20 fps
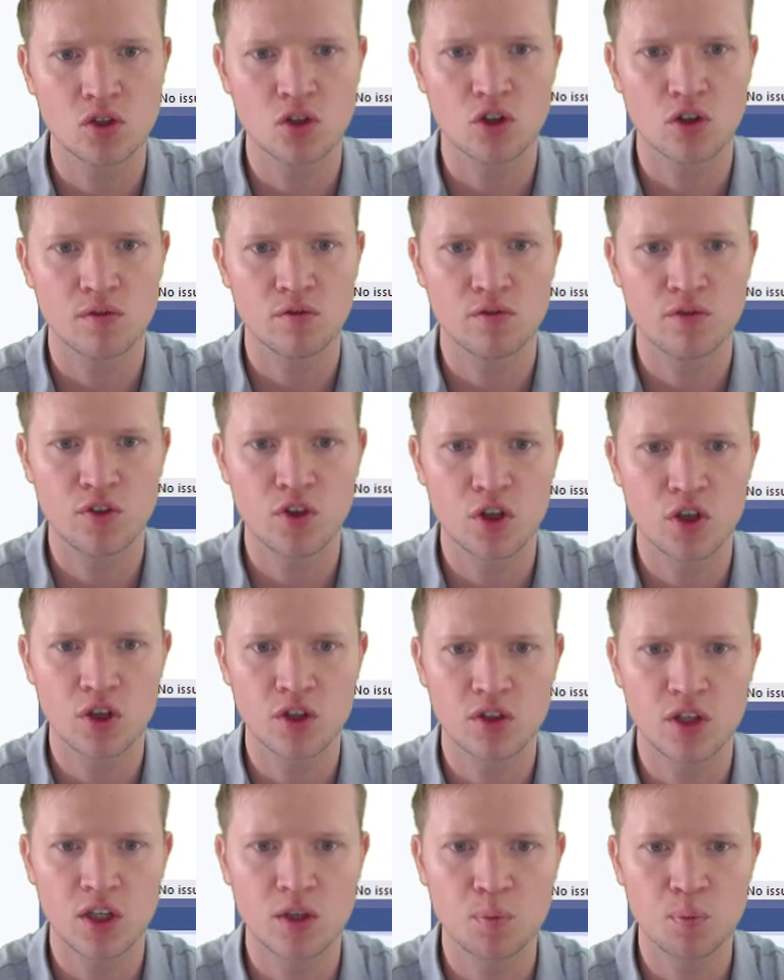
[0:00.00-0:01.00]
to
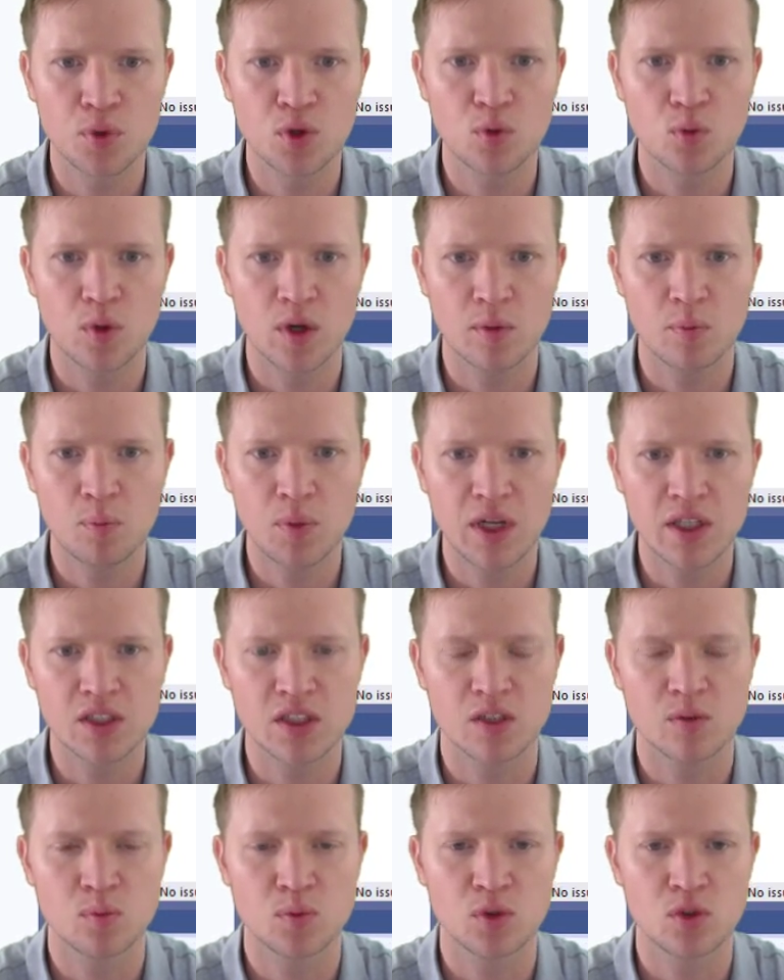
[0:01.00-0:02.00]
convert input one plus
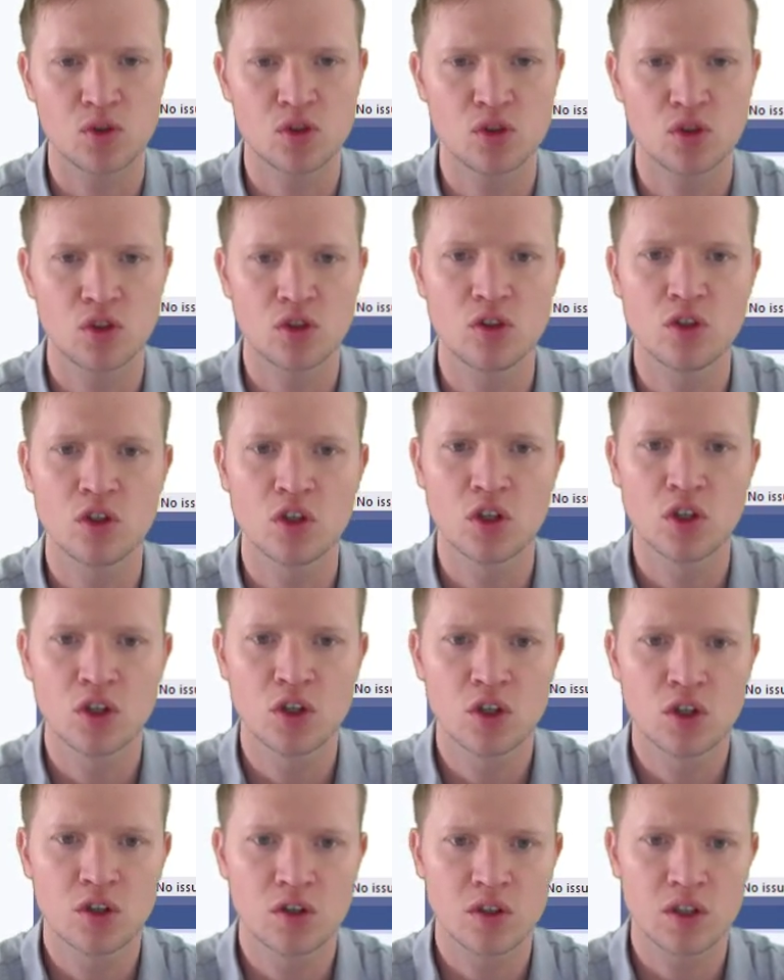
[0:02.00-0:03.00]
input two,
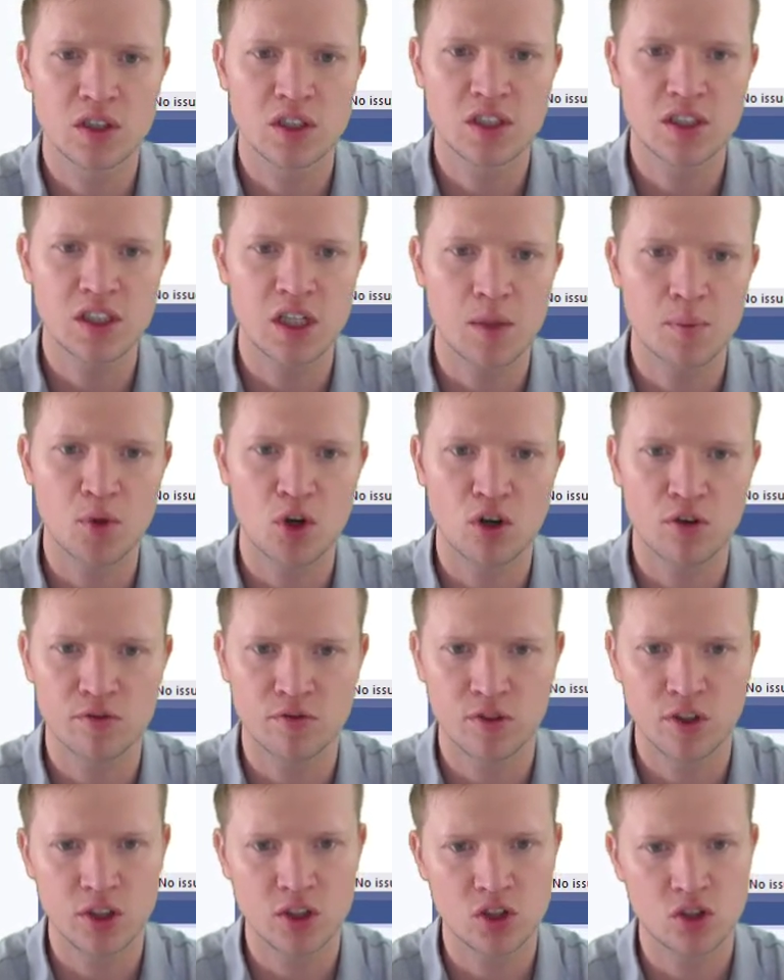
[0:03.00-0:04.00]
the sum of
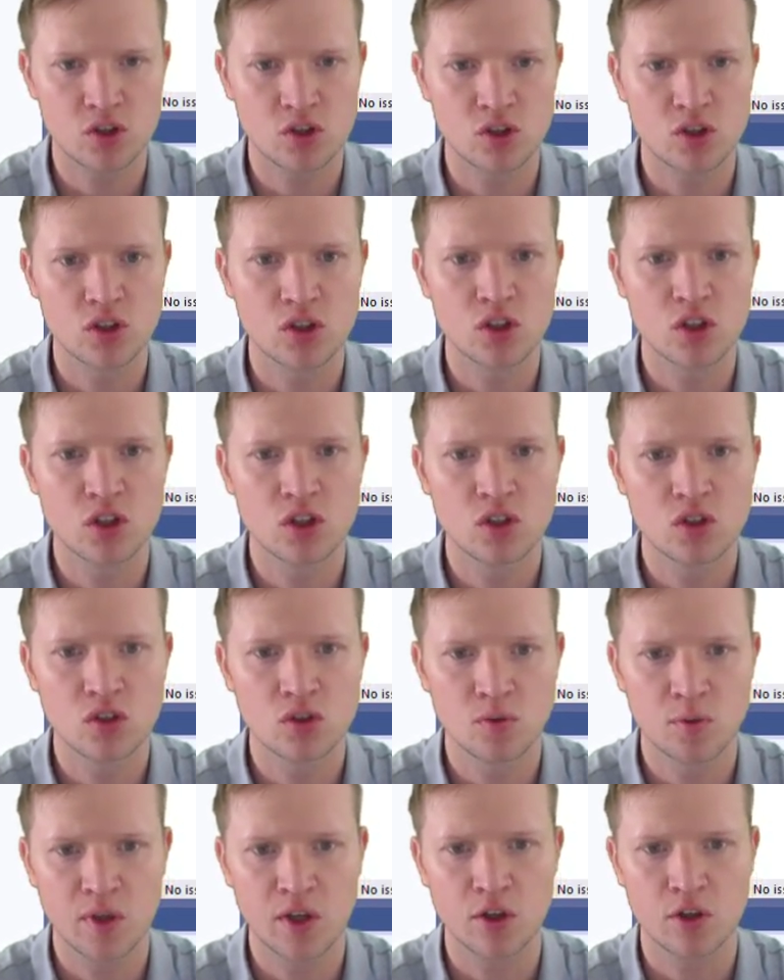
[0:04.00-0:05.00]
these two.
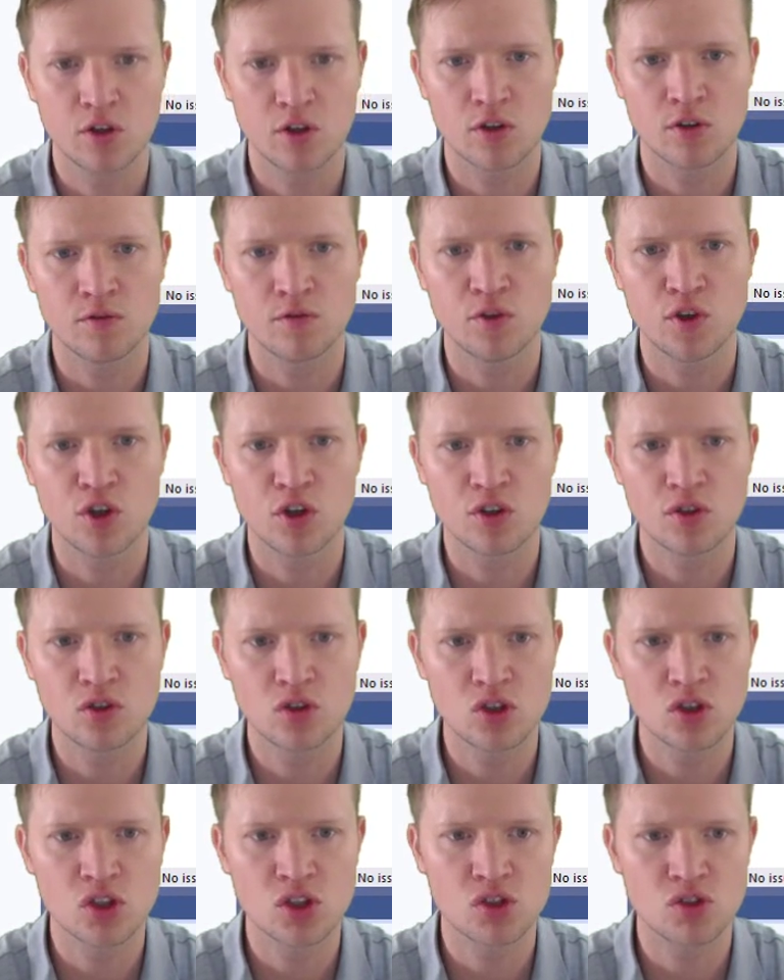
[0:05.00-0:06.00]
We're going to convert
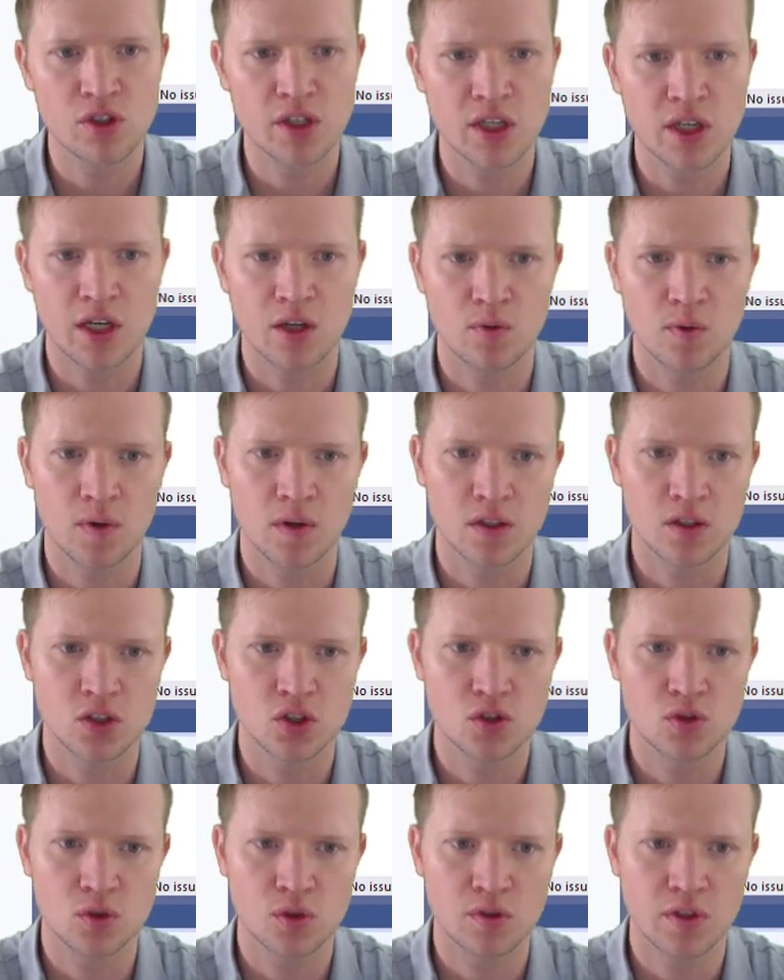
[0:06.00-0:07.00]
to string and we're going to
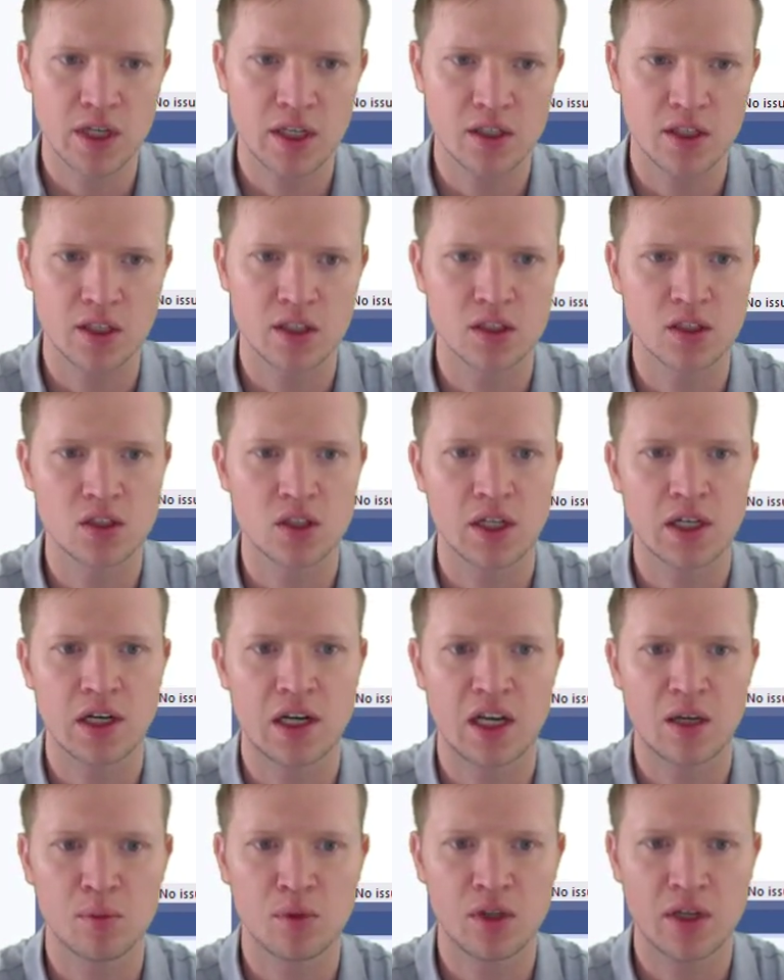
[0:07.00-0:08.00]
store that inside
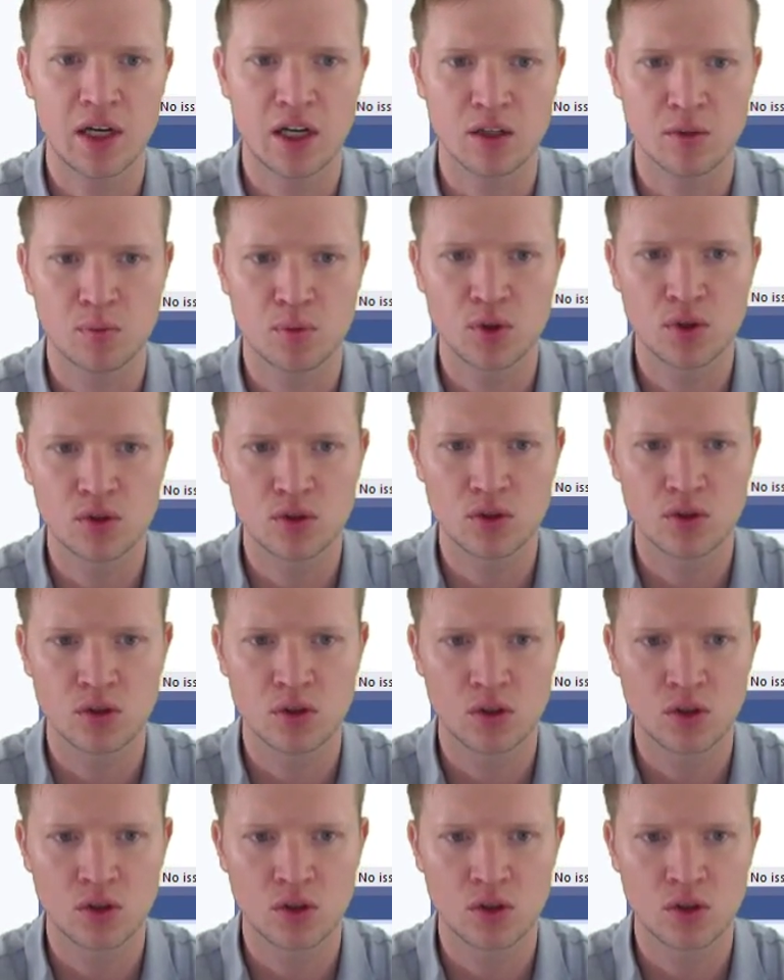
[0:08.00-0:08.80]
label output.